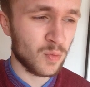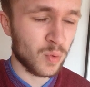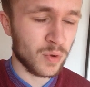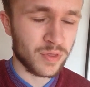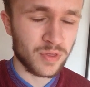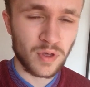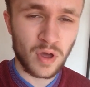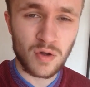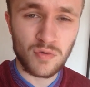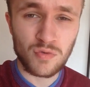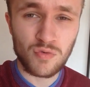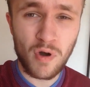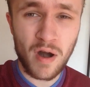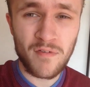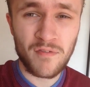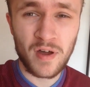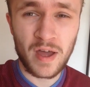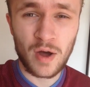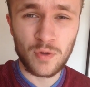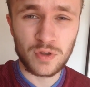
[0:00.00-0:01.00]
with
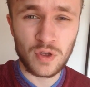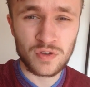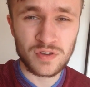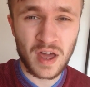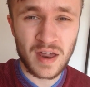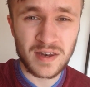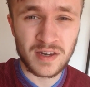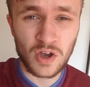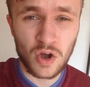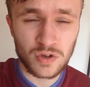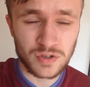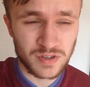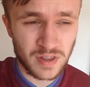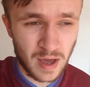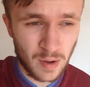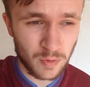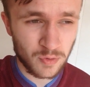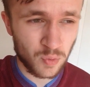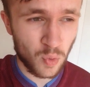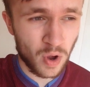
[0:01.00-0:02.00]
Rafael dos Anjos,
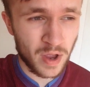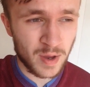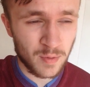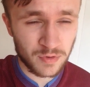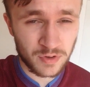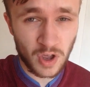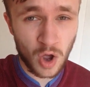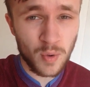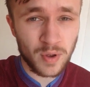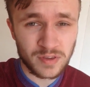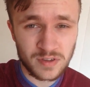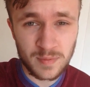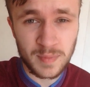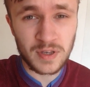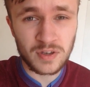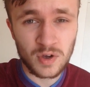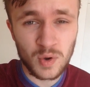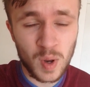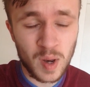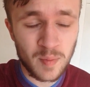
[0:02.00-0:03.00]
that was what he was going to be
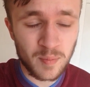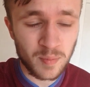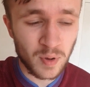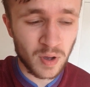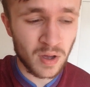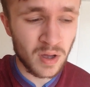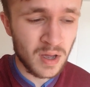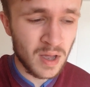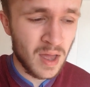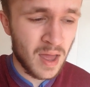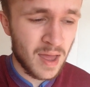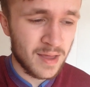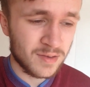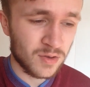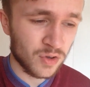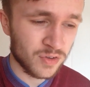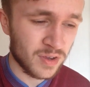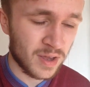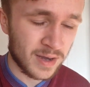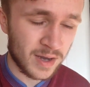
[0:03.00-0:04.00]
doing, but
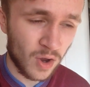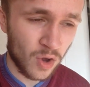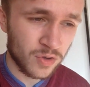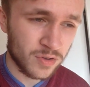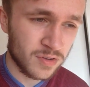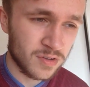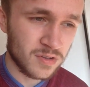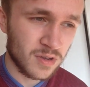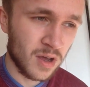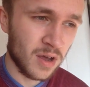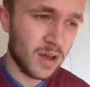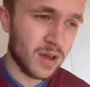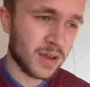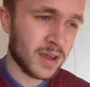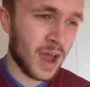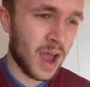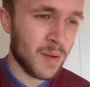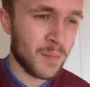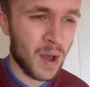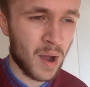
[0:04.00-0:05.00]
dos Anjos
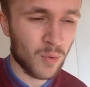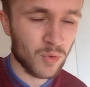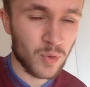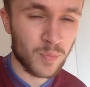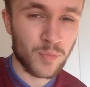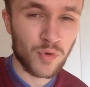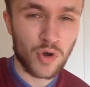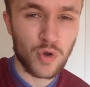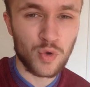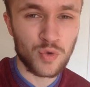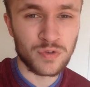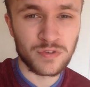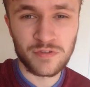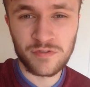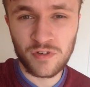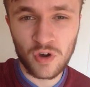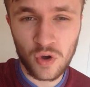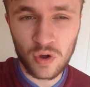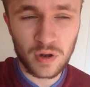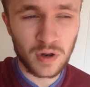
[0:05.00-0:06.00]
came out with a bruised
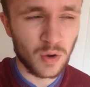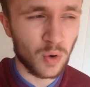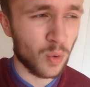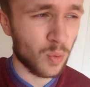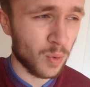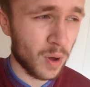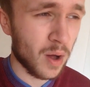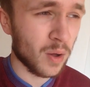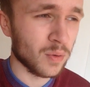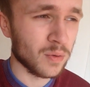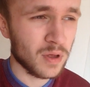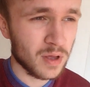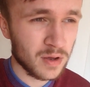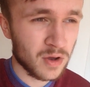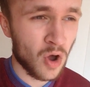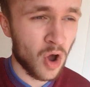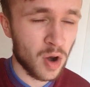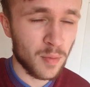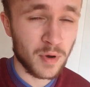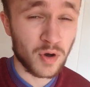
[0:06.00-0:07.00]
foot, or well,
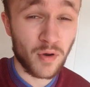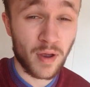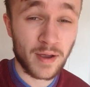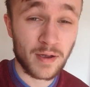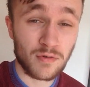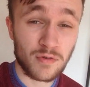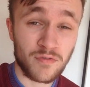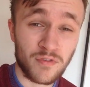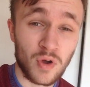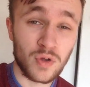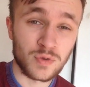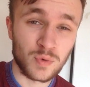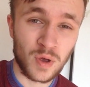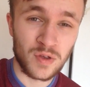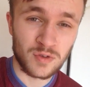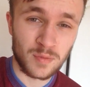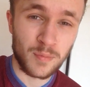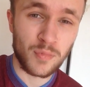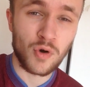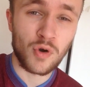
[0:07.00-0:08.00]
Conor McGregor referred to it
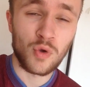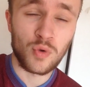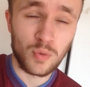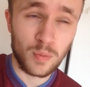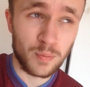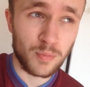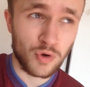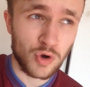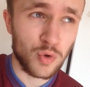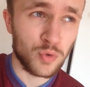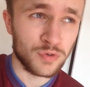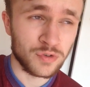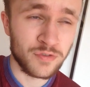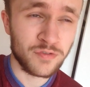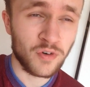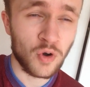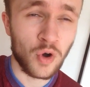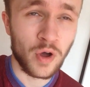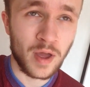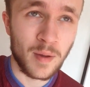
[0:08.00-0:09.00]
as a bruised
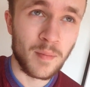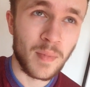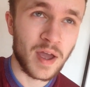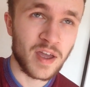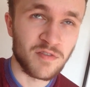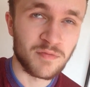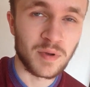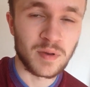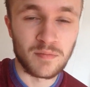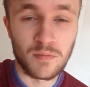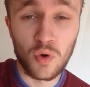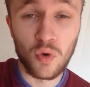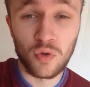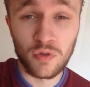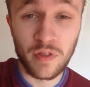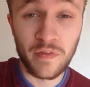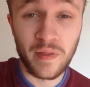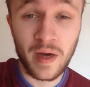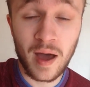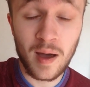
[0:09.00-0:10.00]
foot. It may have been more
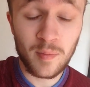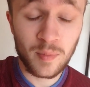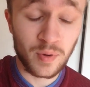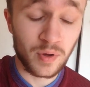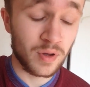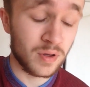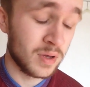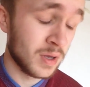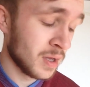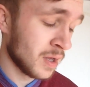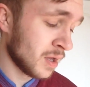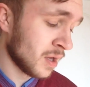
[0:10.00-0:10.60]
than that, but